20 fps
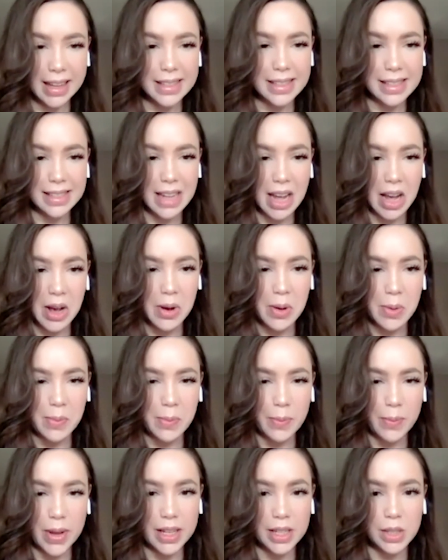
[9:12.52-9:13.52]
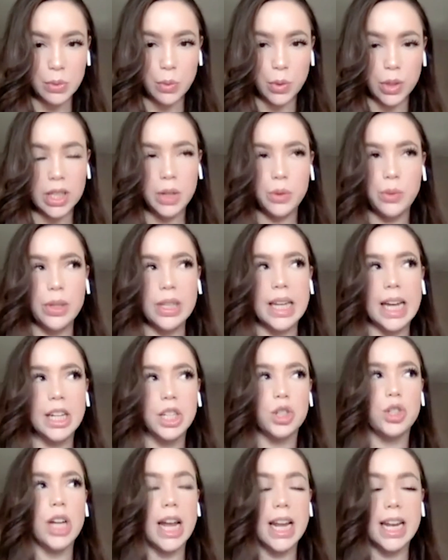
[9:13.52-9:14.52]
it's um, it's really, really
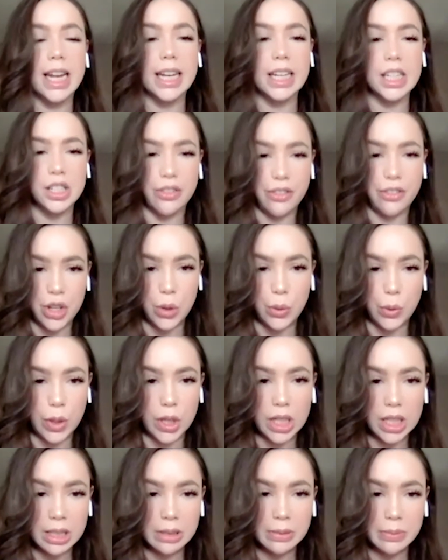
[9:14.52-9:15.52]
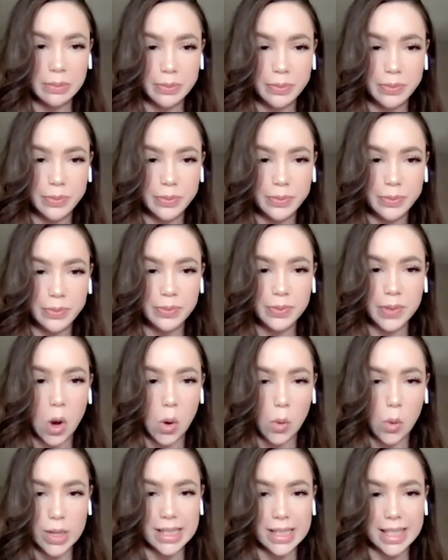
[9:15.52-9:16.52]
entertaining as a viewer.
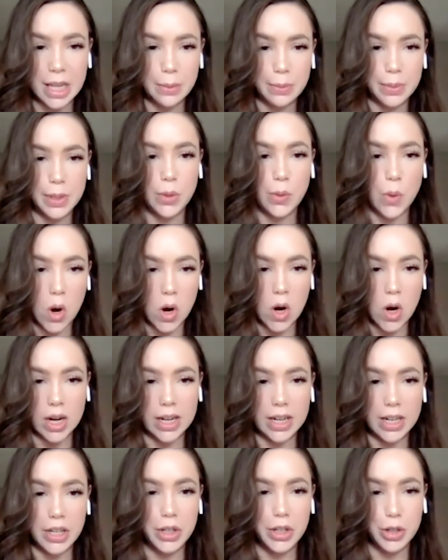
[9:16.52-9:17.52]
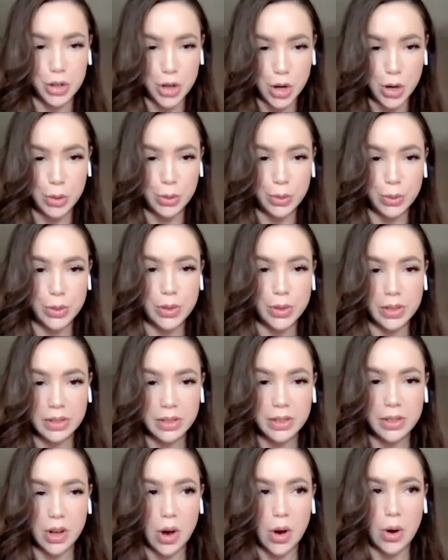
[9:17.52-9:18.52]
Always keeps you on your toes.
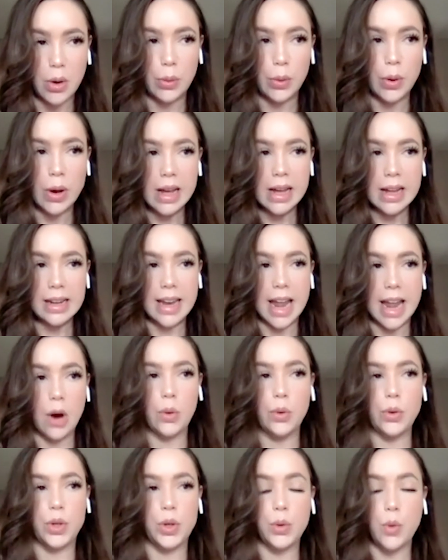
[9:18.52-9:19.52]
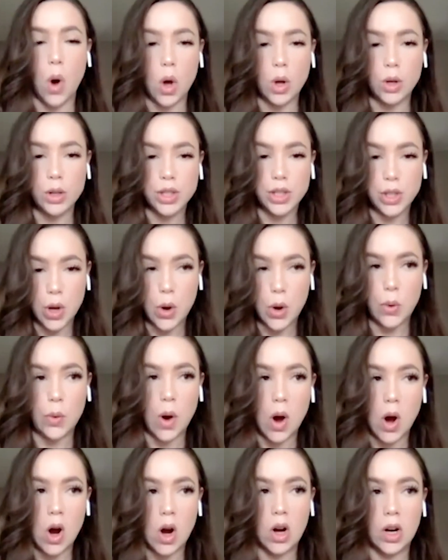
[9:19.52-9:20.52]
So now you
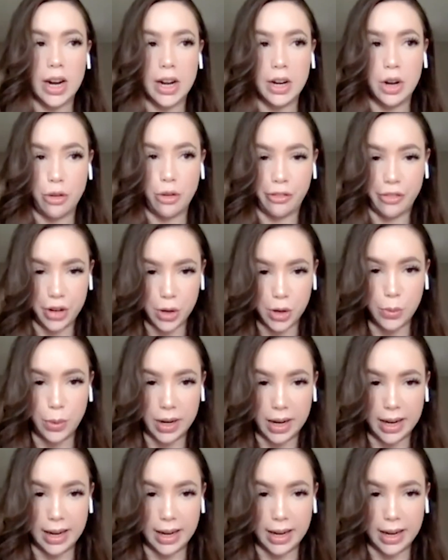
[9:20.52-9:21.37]
also are an Ophir